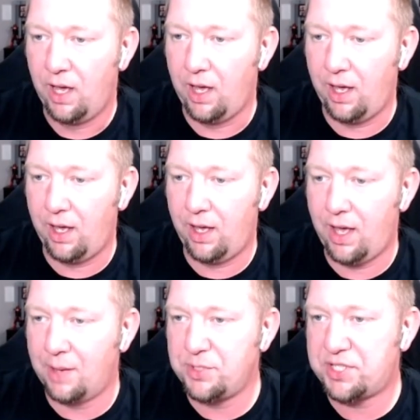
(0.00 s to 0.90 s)

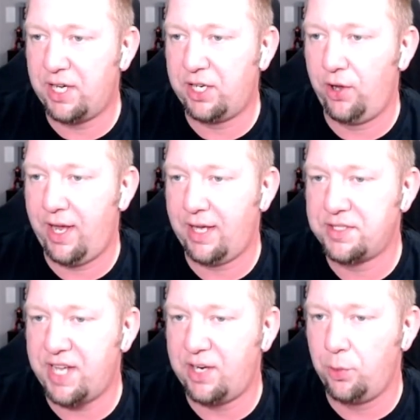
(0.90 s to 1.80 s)
Uh, I'm just going to go ahead
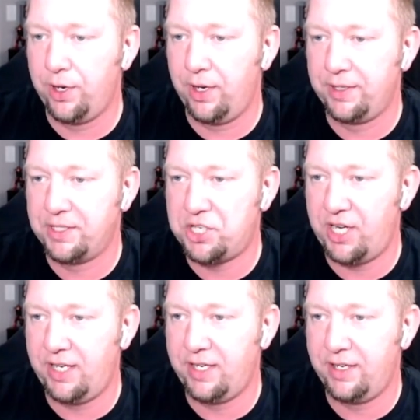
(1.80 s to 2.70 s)
and take one on the
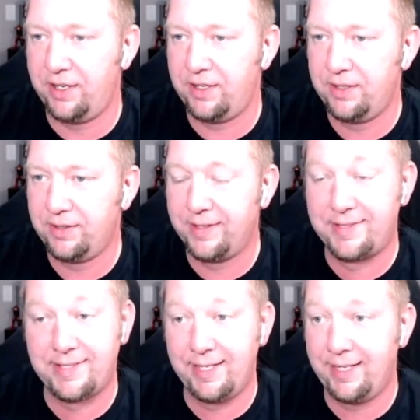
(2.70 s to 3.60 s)
chin here.
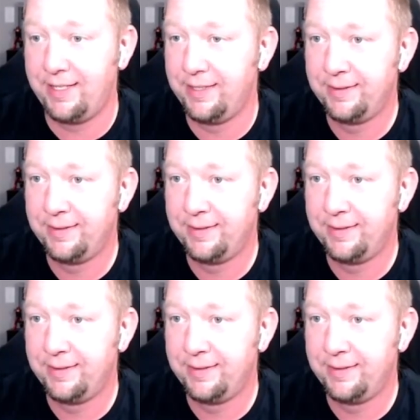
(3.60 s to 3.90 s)
Let's see.